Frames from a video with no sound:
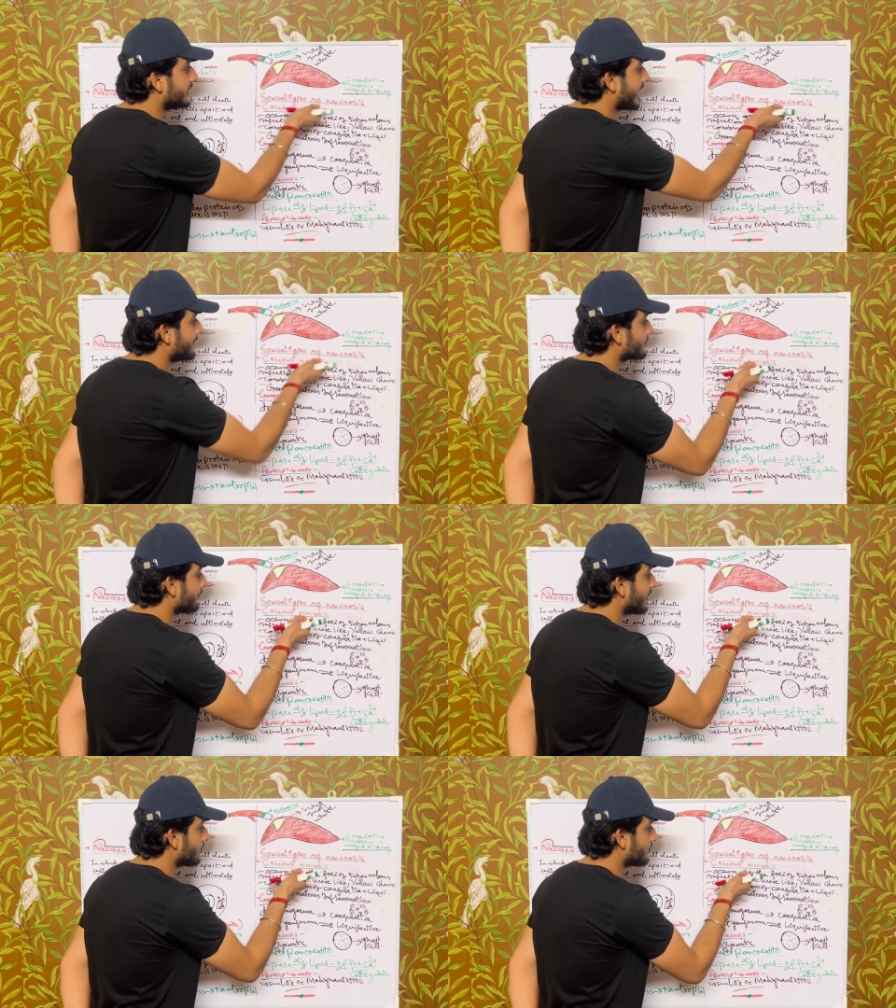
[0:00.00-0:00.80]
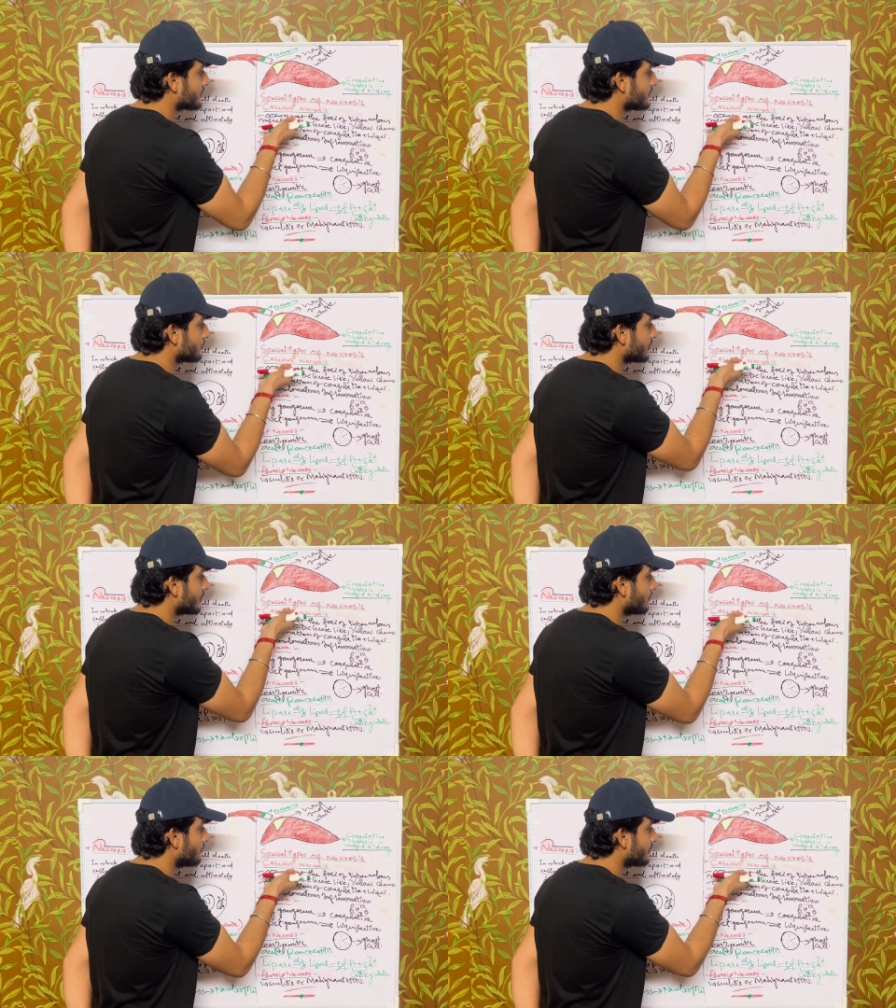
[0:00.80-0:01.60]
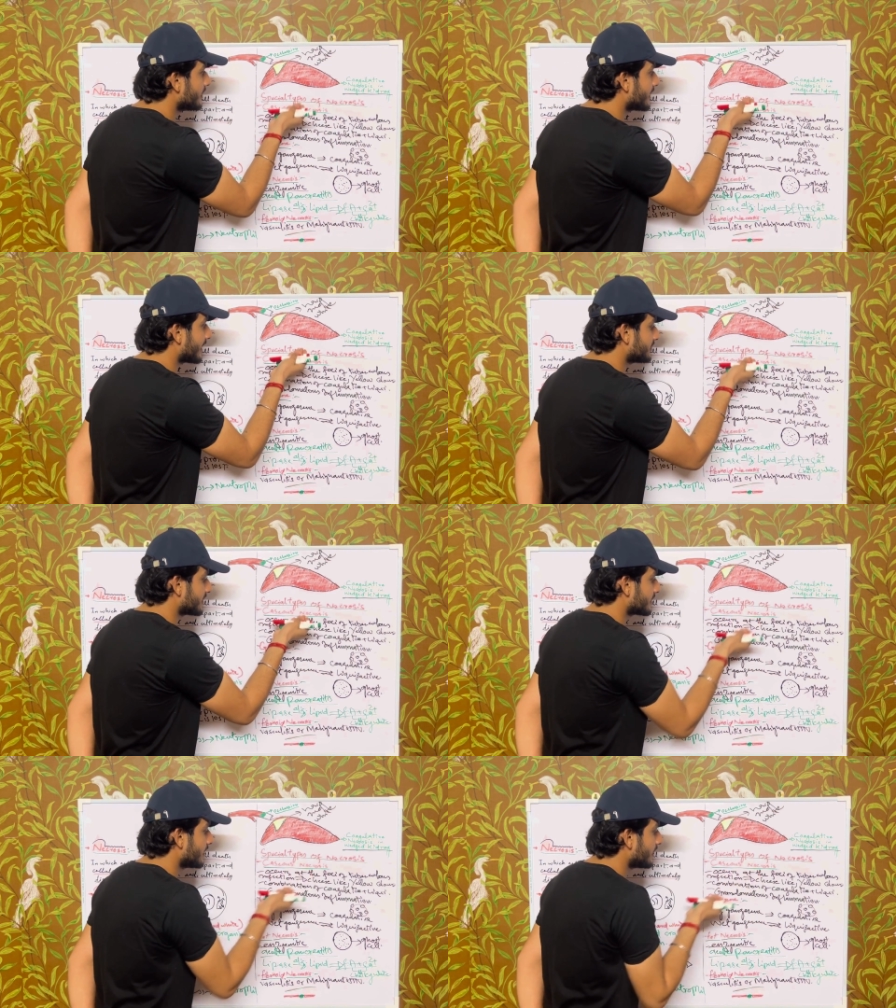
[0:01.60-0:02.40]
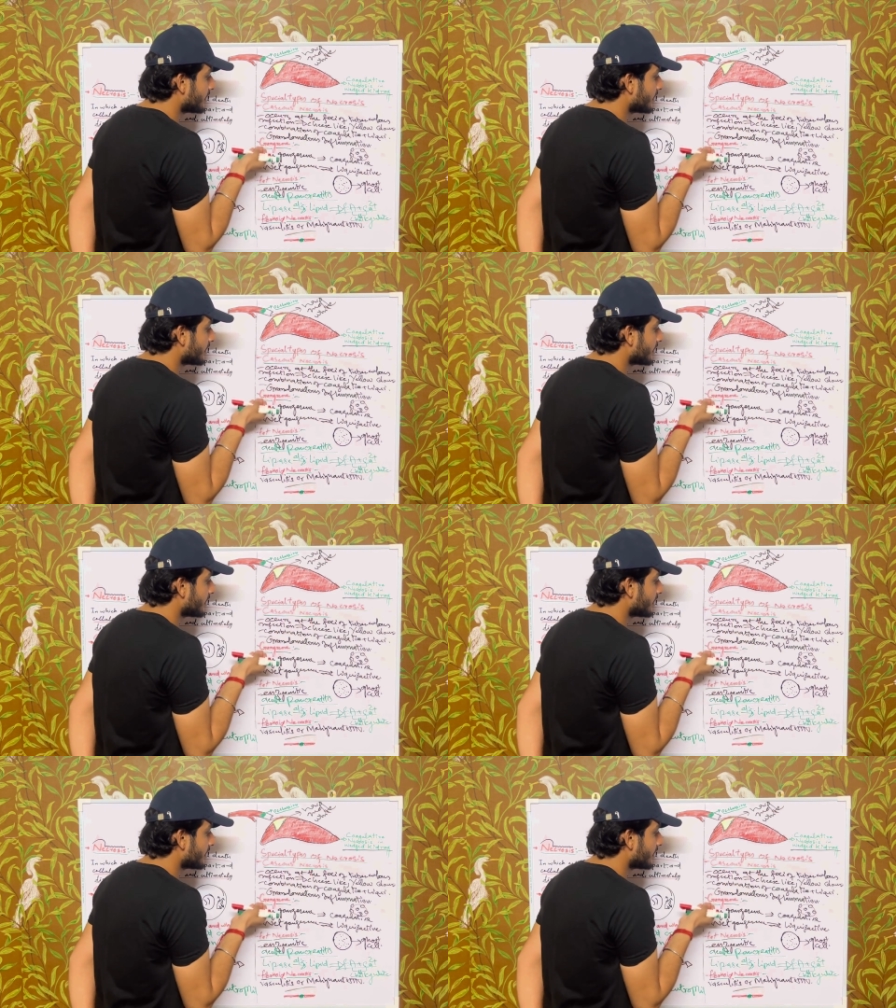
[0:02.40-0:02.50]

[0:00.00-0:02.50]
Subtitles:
types of necrosis, which include the caseous,